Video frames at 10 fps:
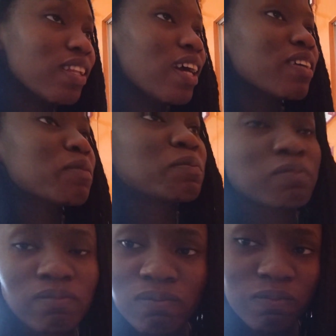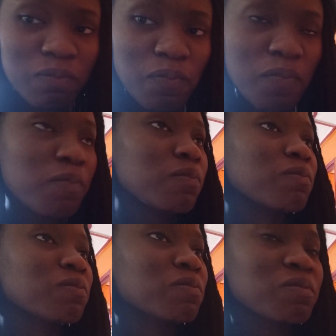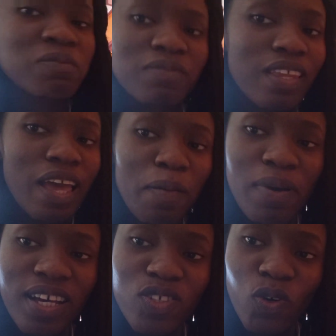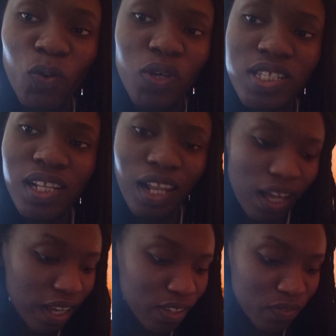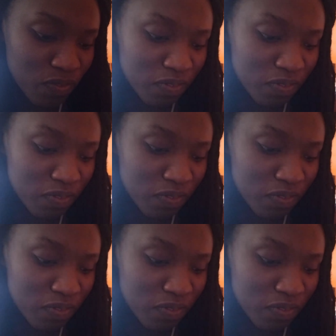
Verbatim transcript: Right? Priority. Eba is always live.